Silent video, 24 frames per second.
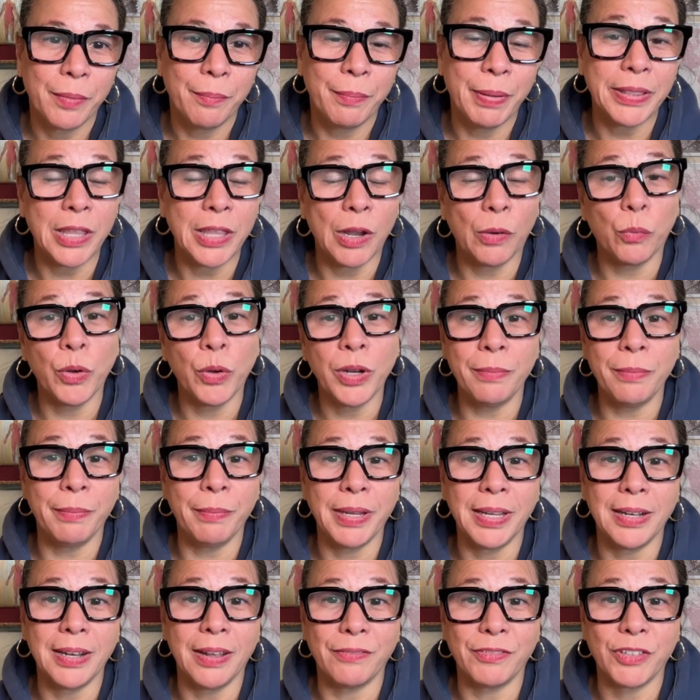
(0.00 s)
But there wouldn't
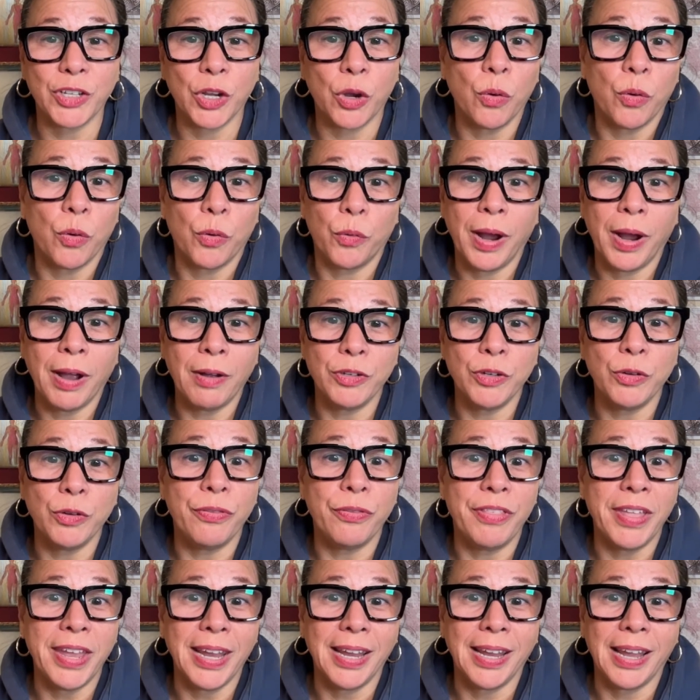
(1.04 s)
be enough to go around,
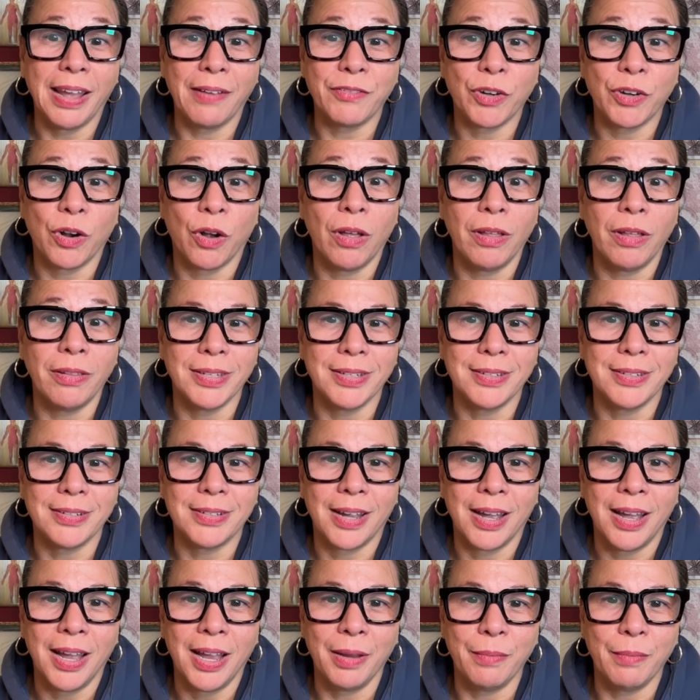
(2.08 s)
you'd think, after all this
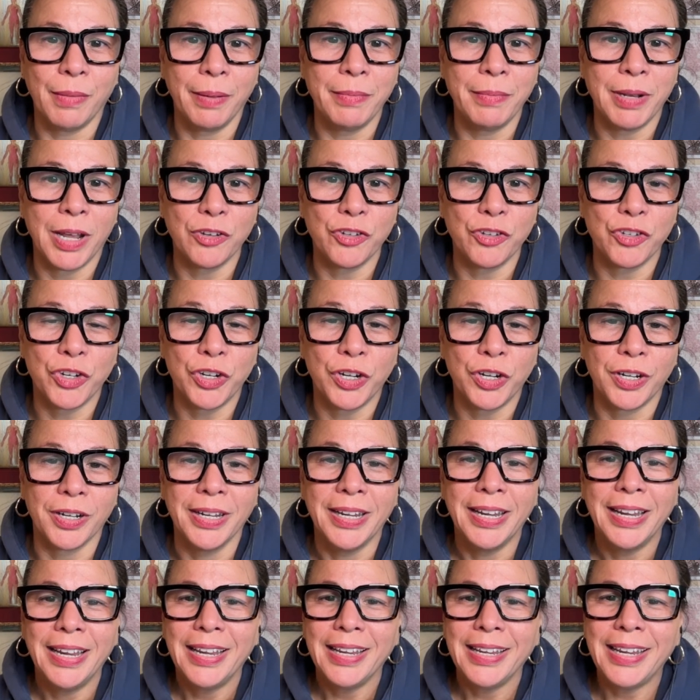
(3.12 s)
time. I'm not sure.
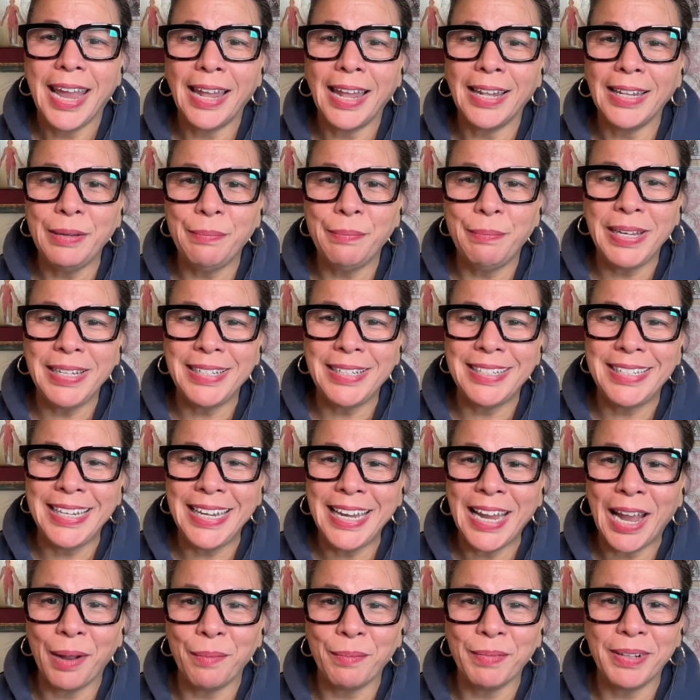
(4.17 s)
Kelly
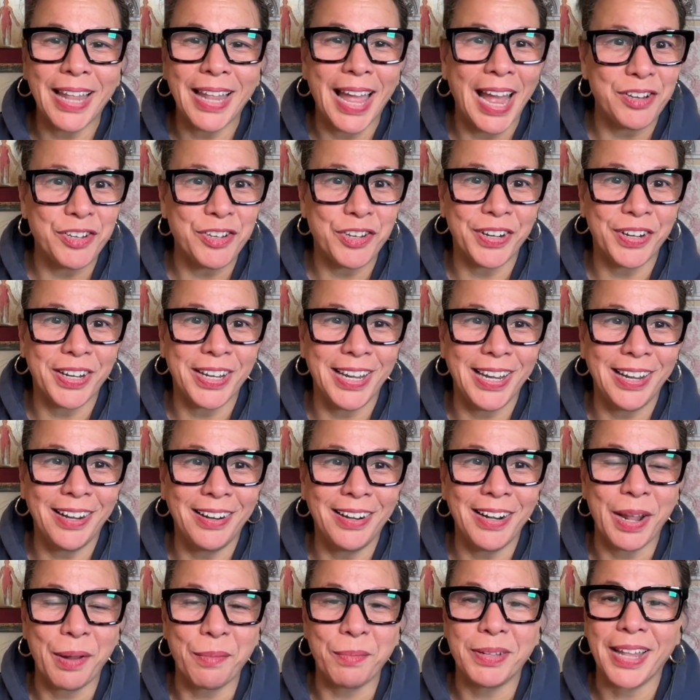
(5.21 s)
BC, I'm glad you're
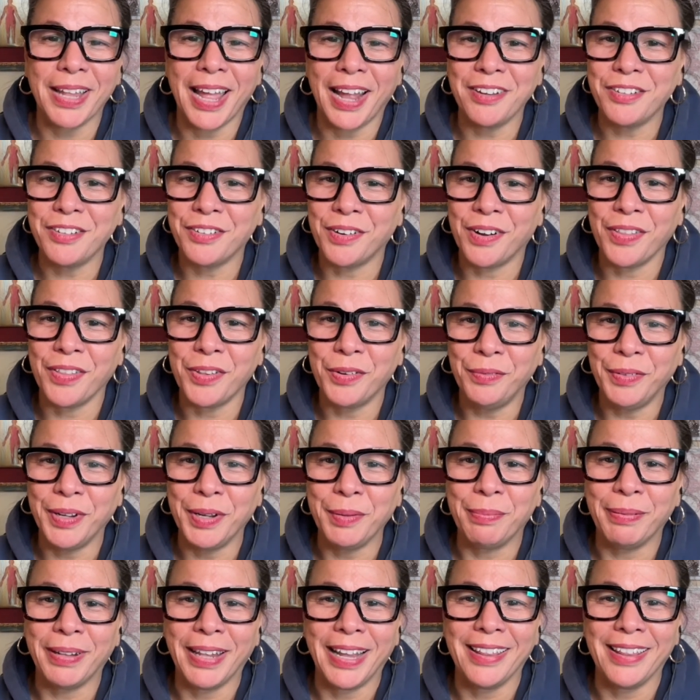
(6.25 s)
here, and I'm glad you're on the
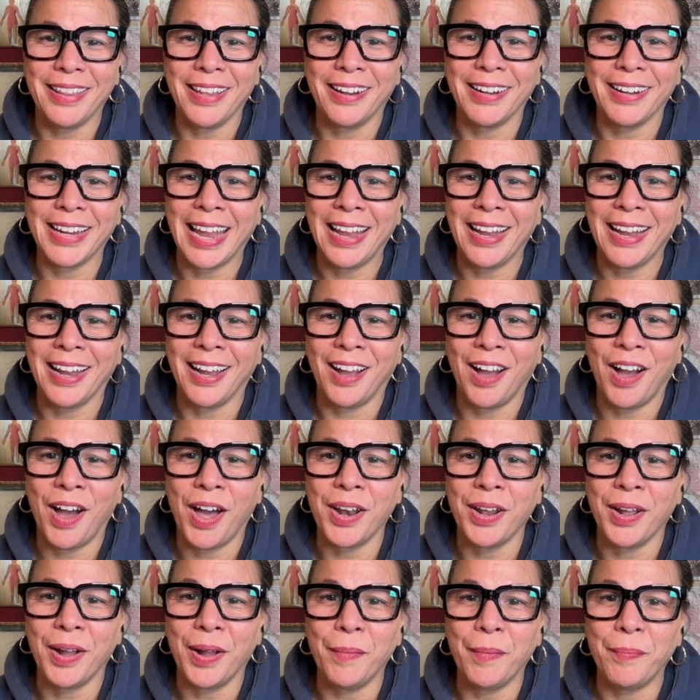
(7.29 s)
replay there, getting
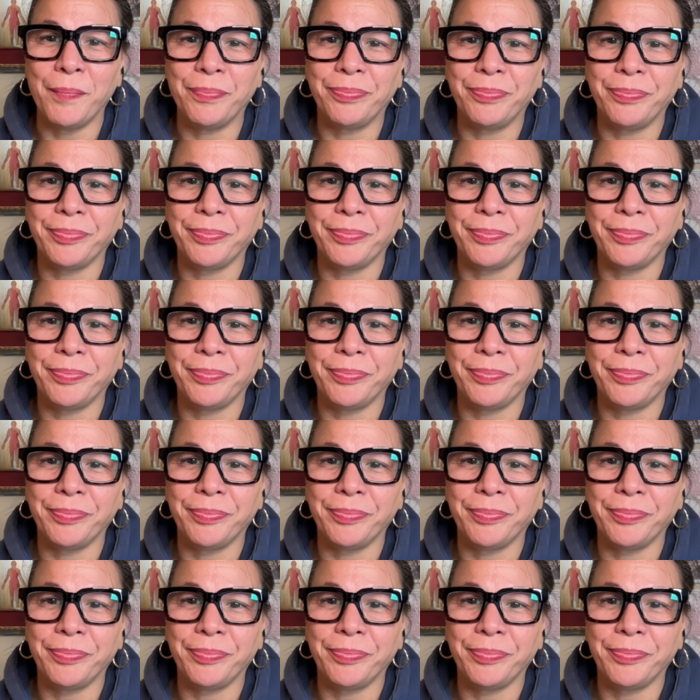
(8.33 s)
caught up.